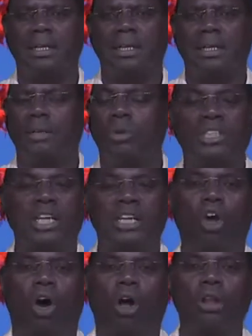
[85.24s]
He wasn't
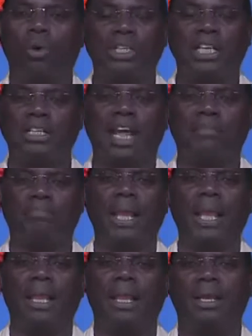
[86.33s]
tall, he wasn't that
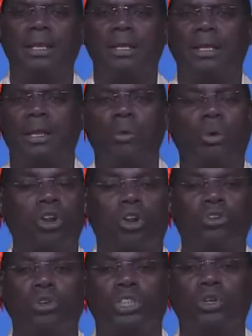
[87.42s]
big. He was not
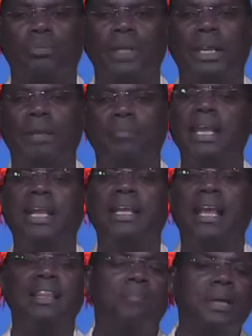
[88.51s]
used to be big
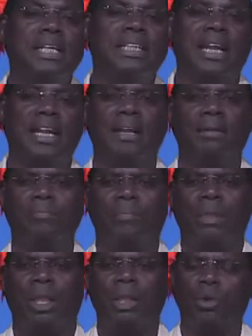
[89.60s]
in the military.
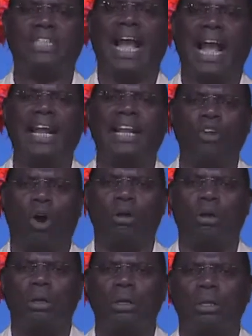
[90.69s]
He was an underdog.
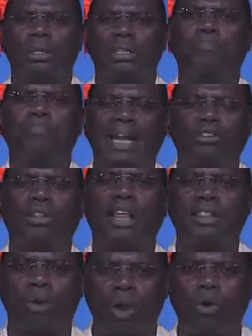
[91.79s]
The battle that
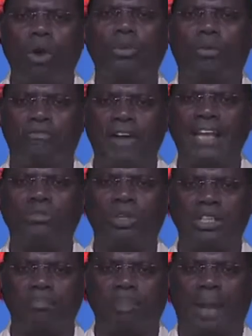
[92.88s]
they were going to fight was
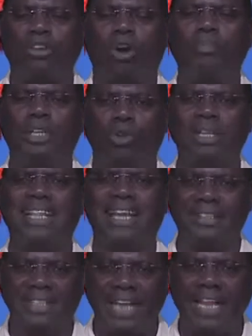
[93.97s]
a battle between the
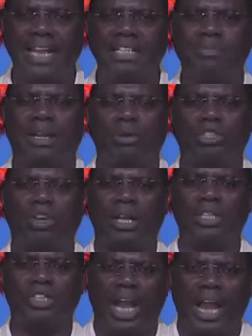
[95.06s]
giants, but he was not a
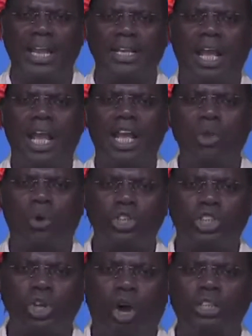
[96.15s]
giant. He was
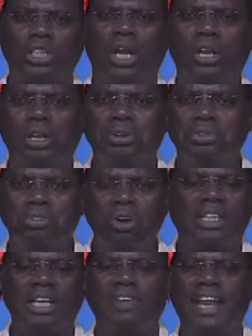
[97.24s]
short, not
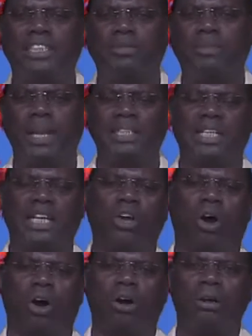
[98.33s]
even experienced at all.